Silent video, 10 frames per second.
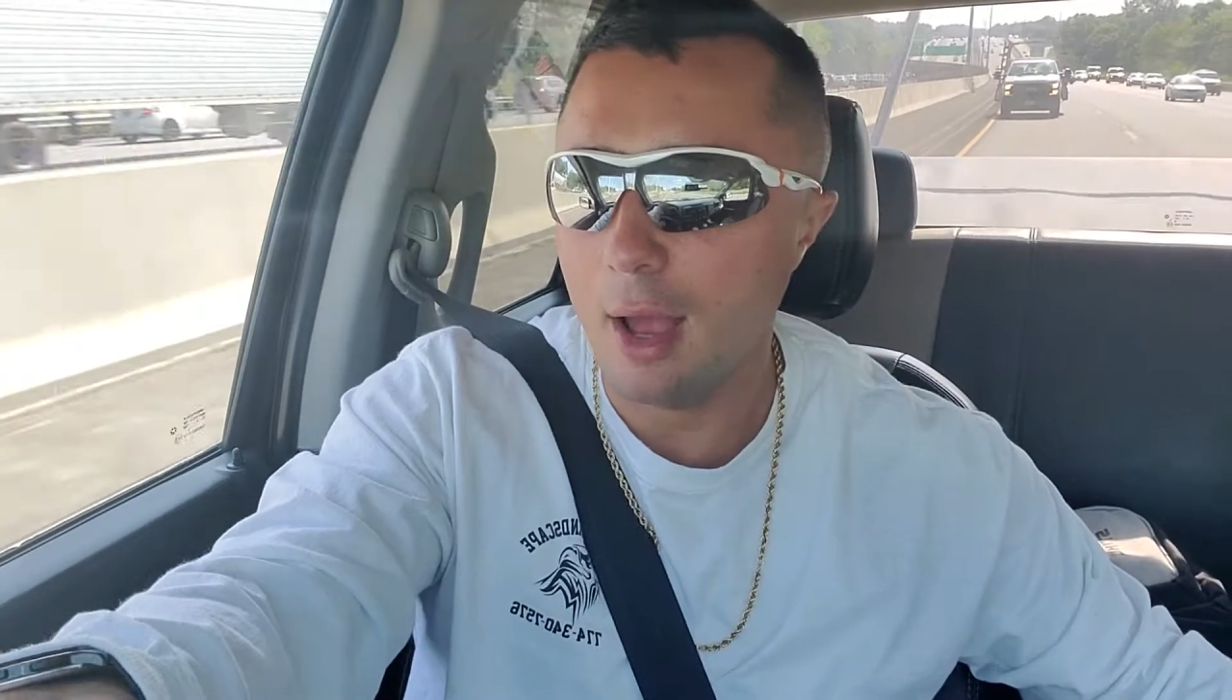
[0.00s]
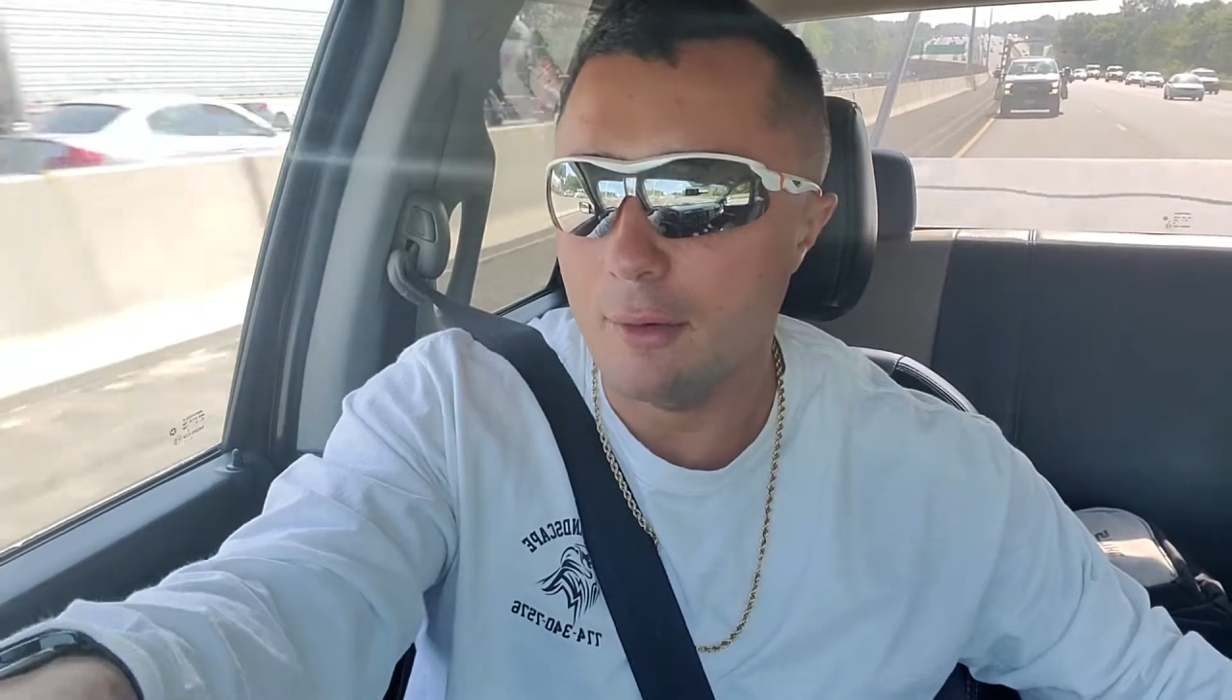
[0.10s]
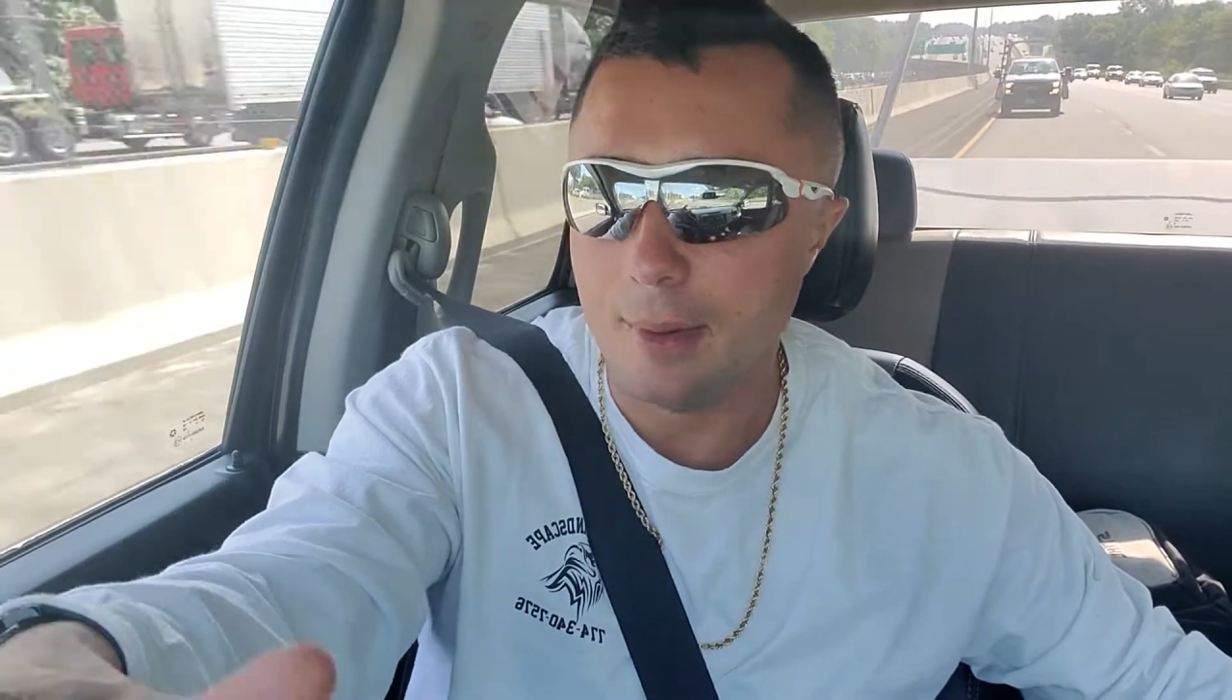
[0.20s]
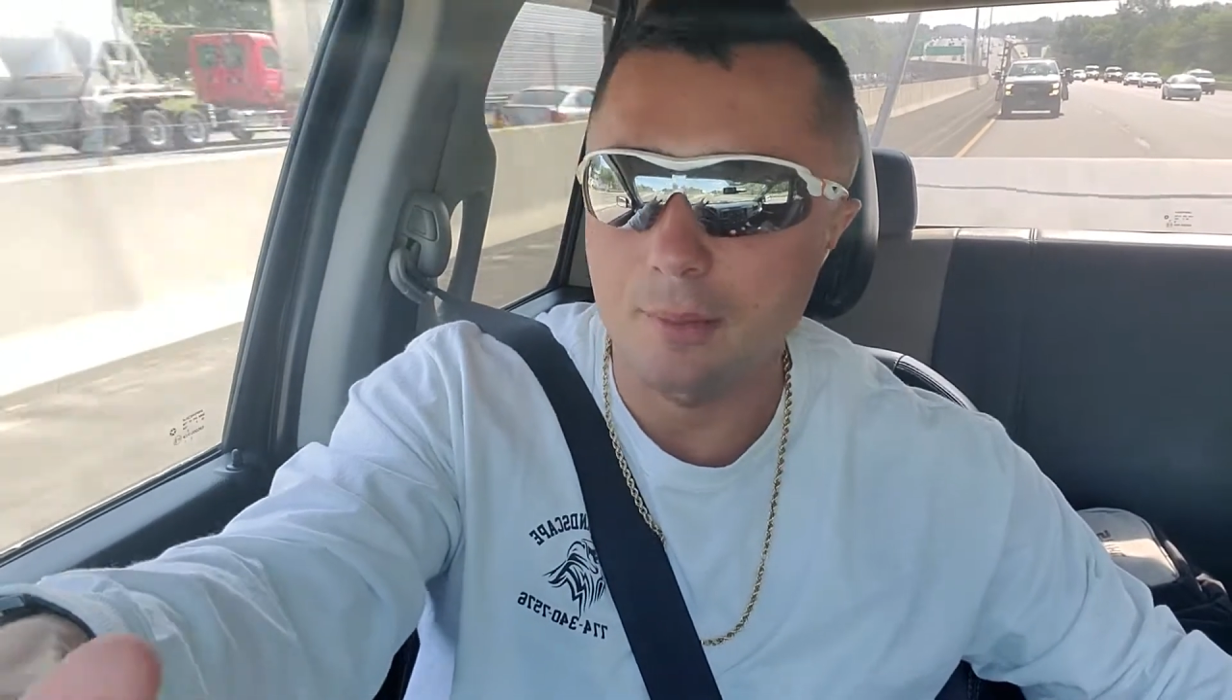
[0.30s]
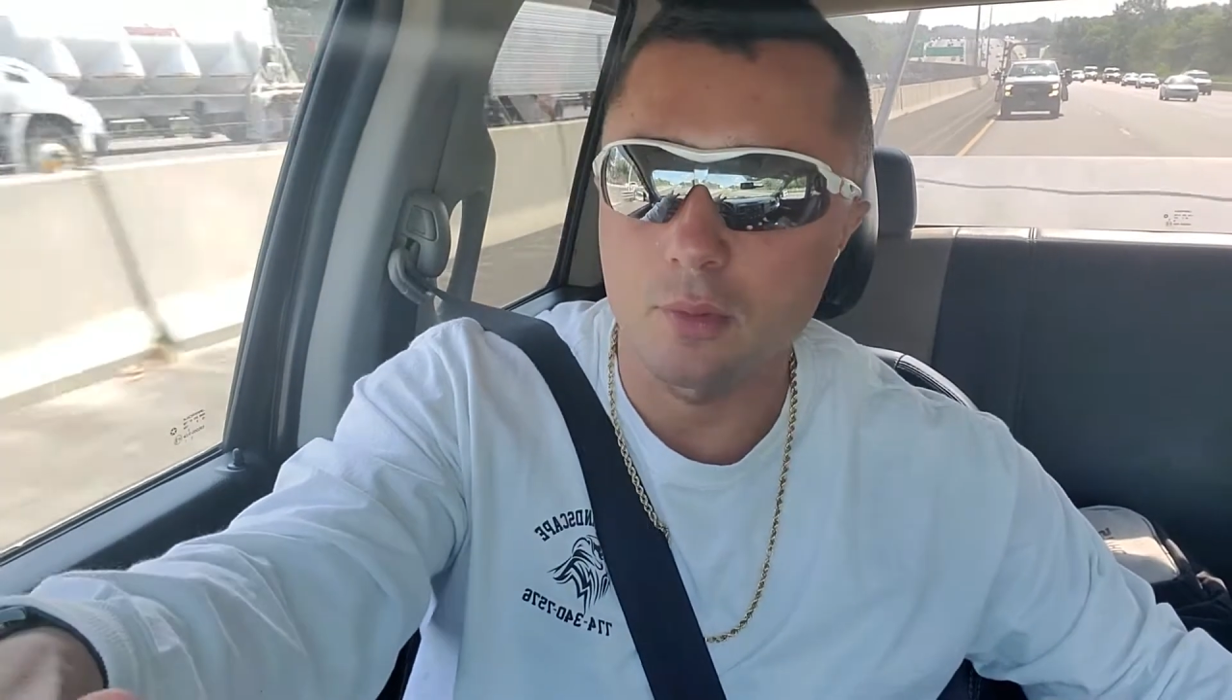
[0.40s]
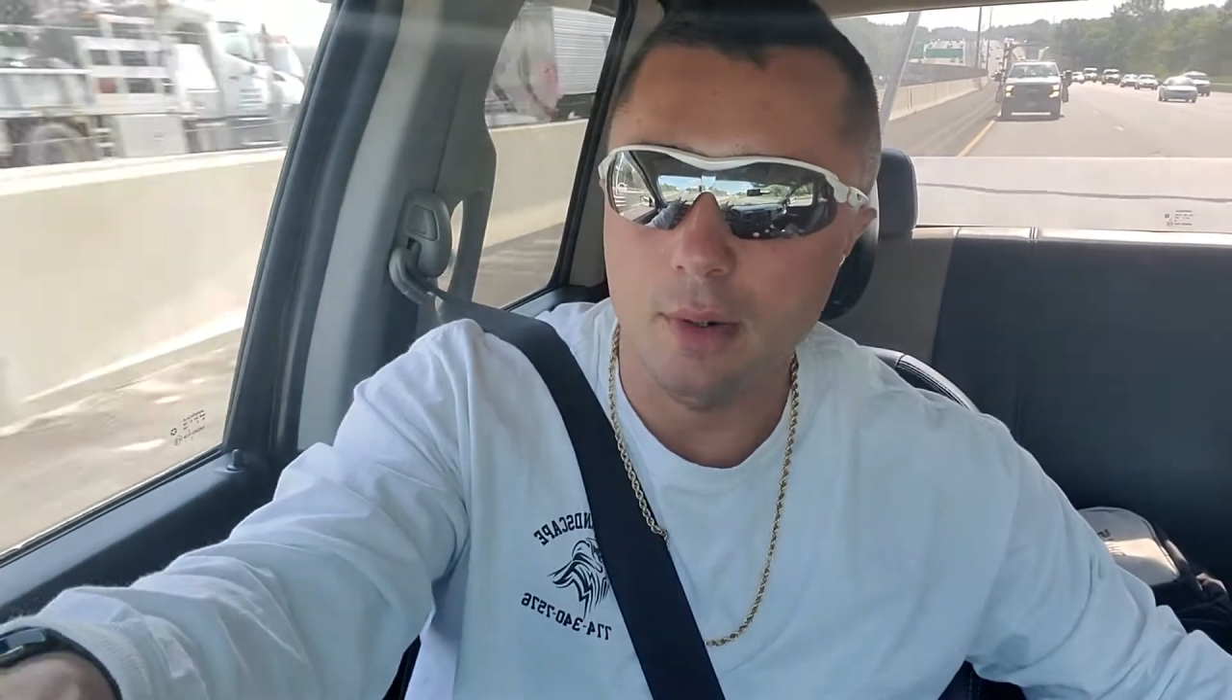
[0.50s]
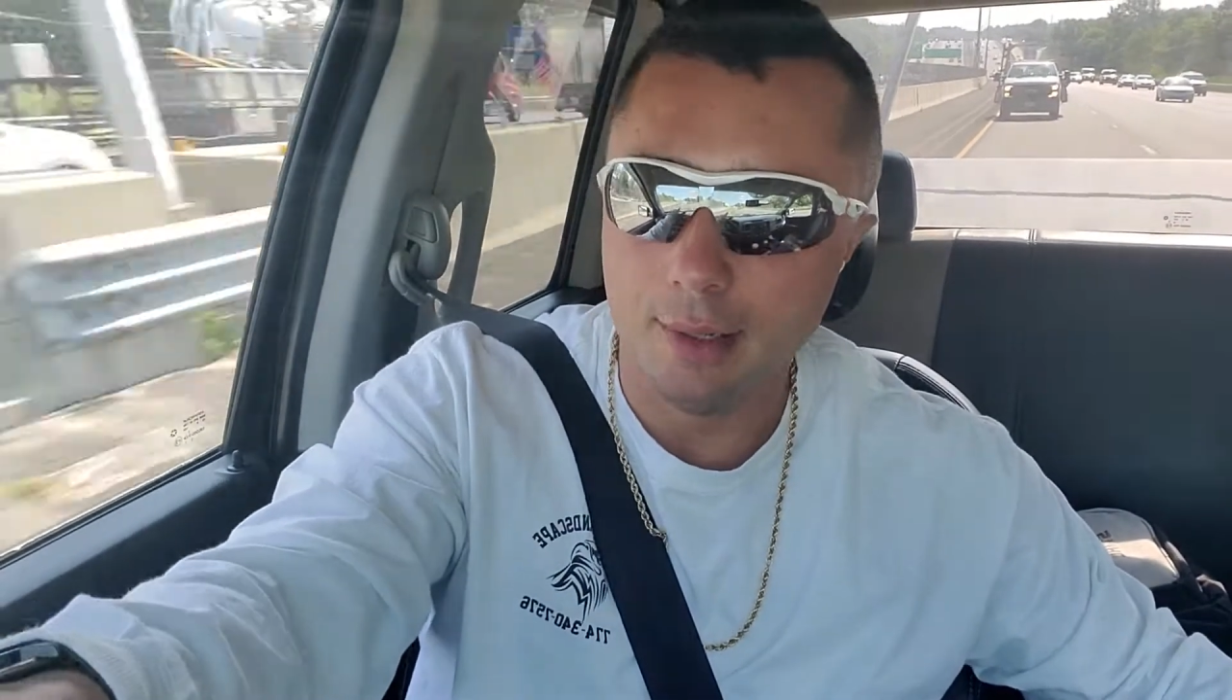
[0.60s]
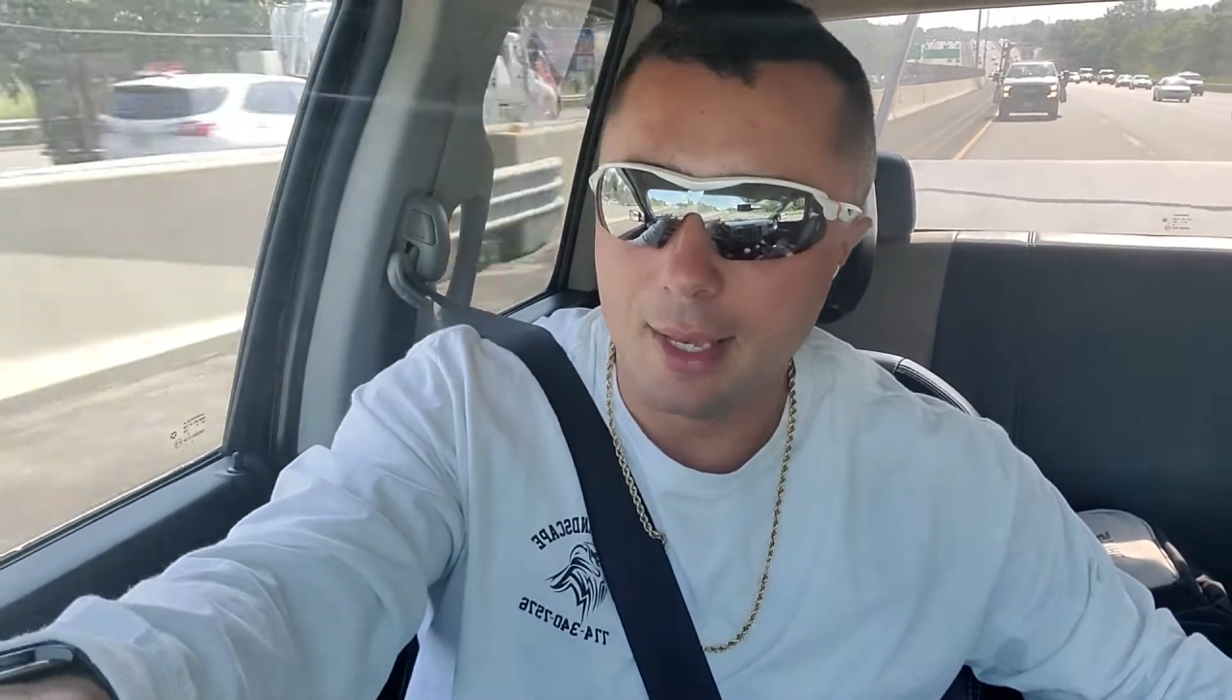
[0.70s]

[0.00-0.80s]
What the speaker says: I remember when